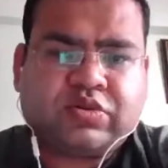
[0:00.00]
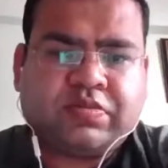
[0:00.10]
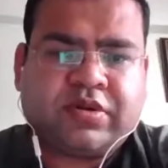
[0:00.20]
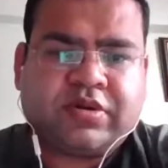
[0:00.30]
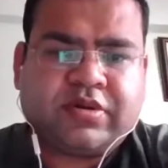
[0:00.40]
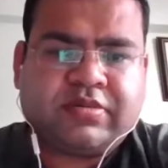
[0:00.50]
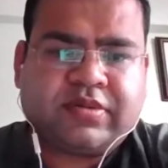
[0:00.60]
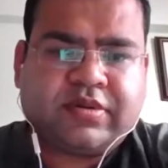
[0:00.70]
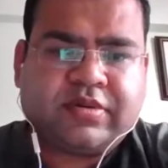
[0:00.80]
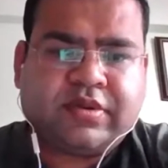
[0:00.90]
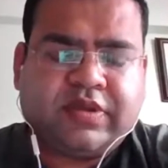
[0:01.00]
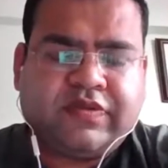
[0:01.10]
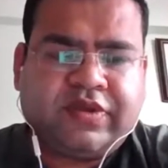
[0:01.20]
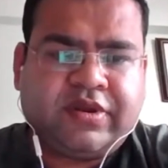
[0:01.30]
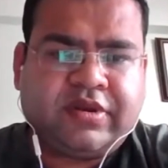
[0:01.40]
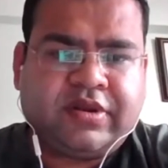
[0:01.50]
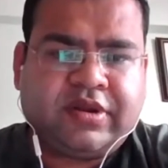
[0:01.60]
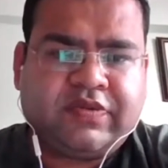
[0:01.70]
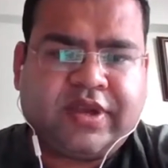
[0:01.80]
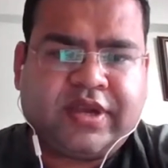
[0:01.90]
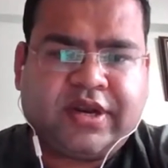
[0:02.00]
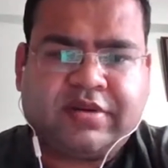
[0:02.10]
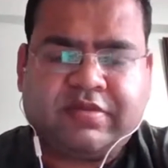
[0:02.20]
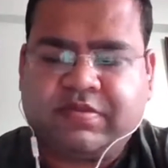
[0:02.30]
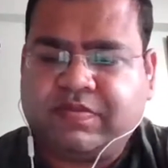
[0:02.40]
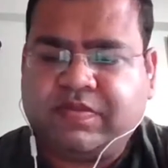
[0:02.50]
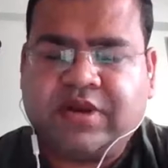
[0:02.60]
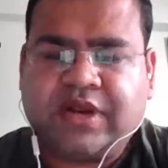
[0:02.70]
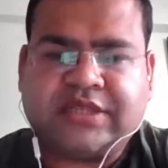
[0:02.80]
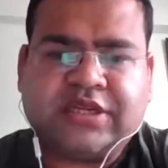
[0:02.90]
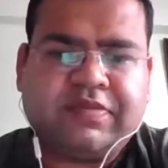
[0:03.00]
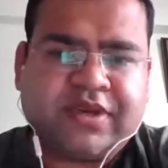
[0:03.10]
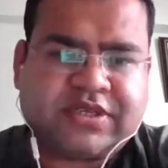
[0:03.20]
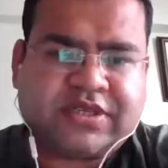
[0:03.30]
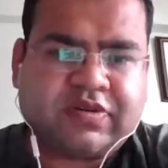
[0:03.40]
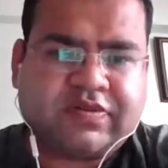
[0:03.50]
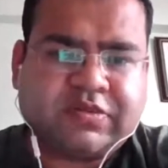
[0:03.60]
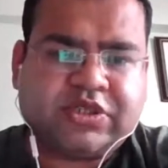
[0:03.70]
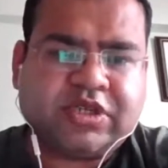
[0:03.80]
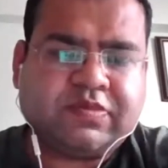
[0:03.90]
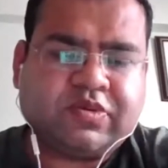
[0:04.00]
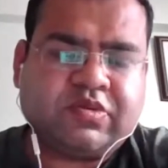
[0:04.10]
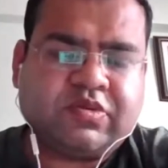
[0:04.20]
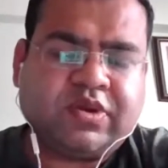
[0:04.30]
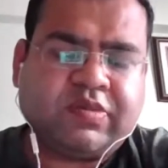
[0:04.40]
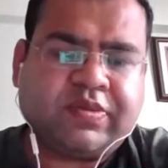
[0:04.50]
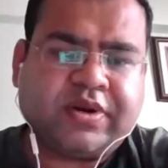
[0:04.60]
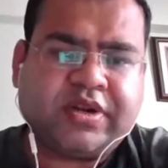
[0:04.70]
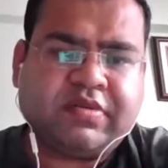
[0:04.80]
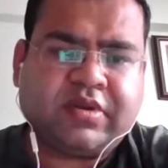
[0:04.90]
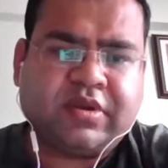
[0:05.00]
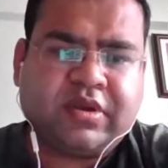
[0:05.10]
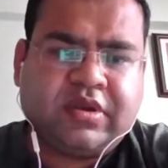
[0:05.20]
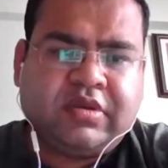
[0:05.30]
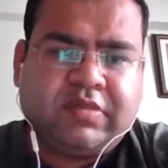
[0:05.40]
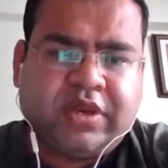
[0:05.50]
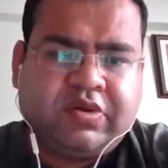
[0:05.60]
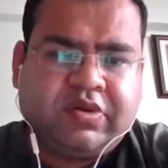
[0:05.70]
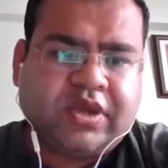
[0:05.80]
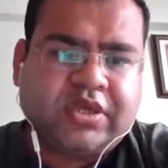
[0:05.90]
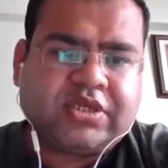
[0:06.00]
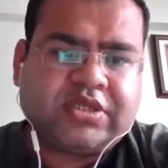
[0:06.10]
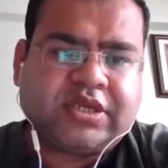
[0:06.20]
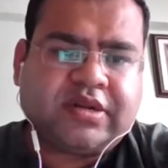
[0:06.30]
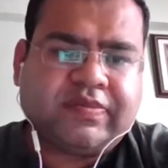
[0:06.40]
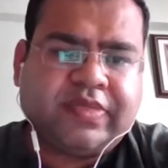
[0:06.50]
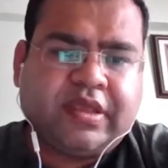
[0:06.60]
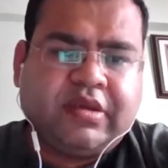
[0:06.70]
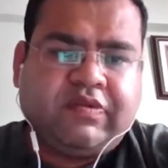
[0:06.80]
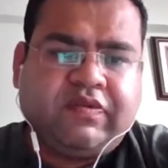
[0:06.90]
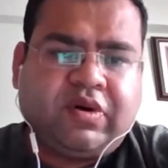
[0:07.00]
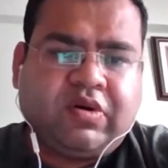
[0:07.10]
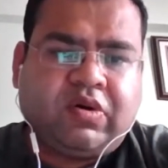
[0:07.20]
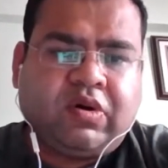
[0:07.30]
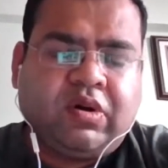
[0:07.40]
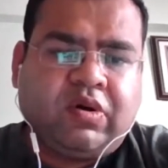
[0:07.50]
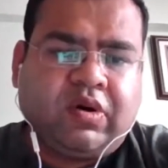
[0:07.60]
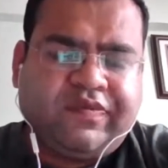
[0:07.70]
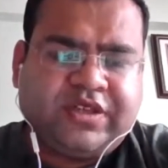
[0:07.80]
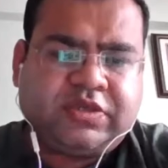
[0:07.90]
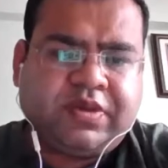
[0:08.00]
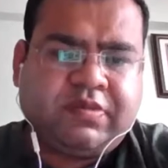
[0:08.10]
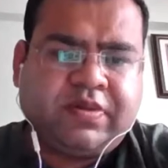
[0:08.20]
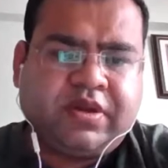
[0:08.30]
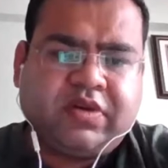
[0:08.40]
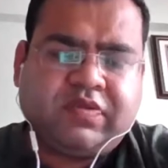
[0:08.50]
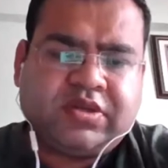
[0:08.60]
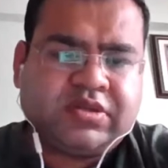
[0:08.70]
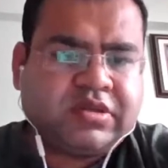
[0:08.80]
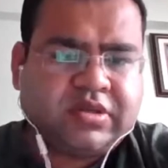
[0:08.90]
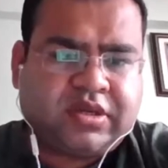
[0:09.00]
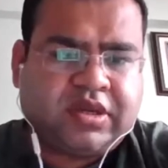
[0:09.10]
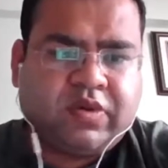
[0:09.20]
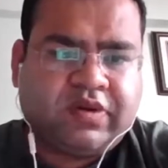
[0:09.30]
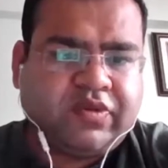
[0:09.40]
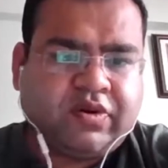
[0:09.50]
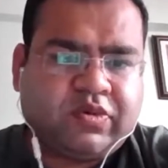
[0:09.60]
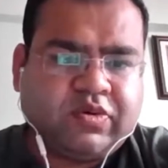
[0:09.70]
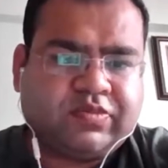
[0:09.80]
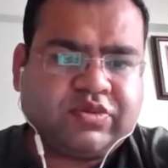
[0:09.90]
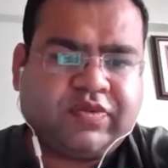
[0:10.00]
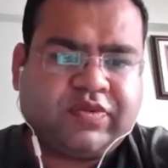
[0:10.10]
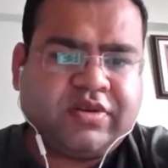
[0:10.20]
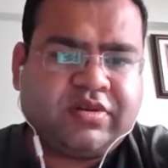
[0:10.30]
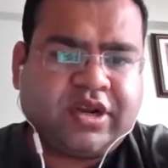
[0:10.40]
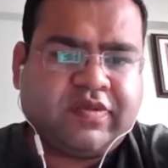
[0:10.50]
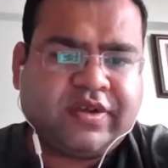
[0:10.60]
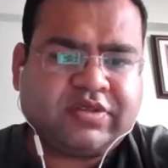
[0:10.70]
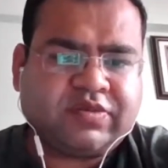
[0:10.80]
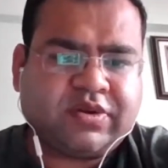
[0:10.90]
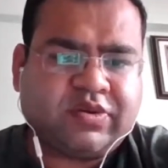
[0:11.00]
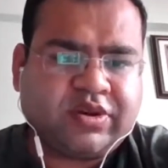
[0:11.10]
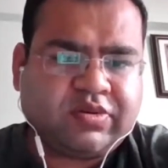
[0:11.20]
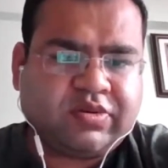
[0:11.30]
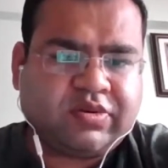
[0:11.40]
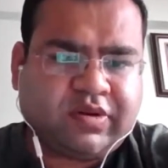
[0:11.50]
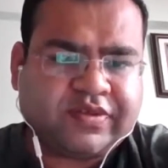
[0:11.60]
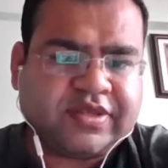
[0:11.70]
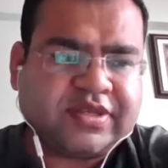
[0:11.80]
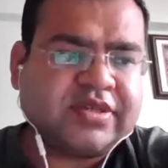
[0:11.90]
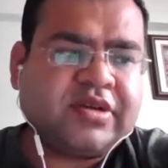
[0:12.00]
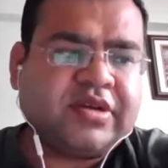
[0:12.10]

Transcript: So even we are largely based out of Jamshedpur. We operate in many locations, and for all office people, it was still work from home. So none of us were going to offices.